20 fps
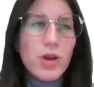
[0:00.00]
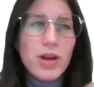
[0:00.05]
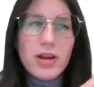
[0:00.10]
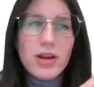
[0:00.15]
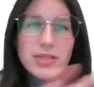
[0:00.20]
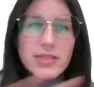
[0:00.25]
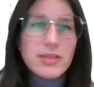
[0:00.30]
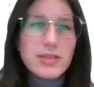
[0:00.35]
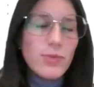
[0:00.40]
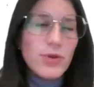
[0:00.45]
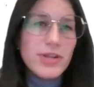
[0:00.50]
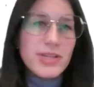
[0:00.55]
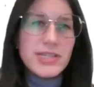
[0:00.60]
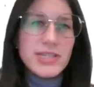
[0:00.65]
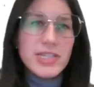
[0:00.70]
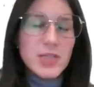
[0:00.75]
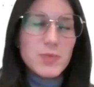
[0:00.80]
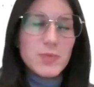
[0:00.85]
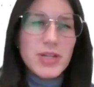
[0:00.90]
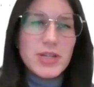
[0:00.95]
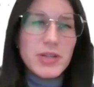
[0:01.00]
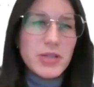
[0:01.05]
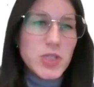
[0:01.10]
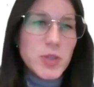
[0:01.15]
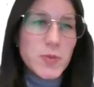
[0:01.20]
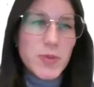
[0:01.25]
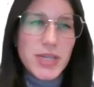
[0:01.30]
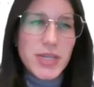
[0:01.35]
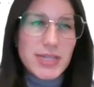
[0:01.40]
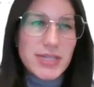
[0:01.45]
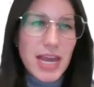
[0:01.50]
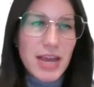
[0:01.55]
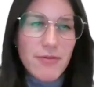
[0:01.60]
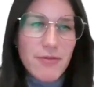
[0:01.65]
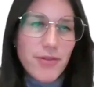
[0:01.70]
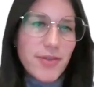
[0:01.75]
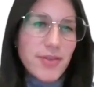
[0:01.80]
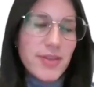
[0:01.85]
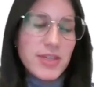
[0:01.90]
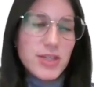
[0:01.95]
what is the spindle speeds
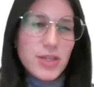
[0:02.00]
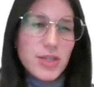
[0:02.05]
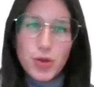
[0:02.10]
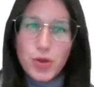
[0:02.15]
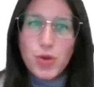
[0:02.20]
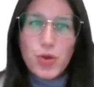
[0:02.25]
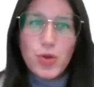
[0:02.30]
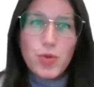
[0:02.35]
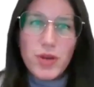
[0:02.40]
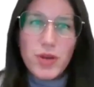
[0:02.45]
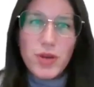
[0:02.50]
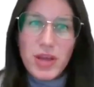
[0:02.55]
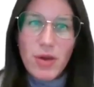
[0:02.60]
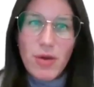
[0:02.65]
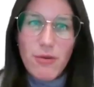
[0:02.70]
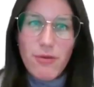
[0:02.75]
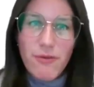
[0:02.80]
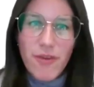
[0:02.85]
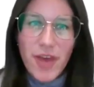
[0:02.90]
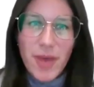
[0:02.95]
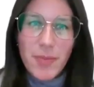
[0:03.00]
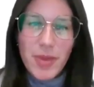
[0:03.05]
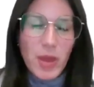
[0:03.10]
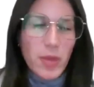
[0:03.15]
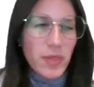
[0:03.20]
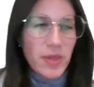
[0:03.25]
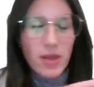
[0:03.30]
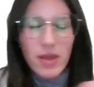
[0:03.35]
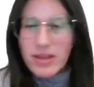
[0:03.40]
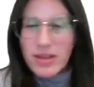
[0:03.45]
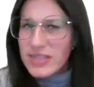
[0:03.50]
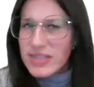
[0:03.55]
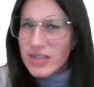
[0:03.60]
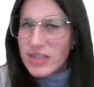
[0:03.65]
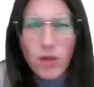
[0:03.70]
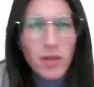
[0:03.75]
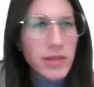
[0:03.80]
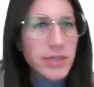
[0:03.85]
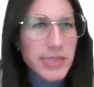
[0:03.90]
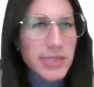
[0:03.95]
like for this new Neo family? Is
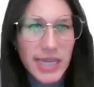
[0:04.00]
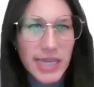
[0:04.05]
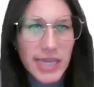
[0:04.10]
it all the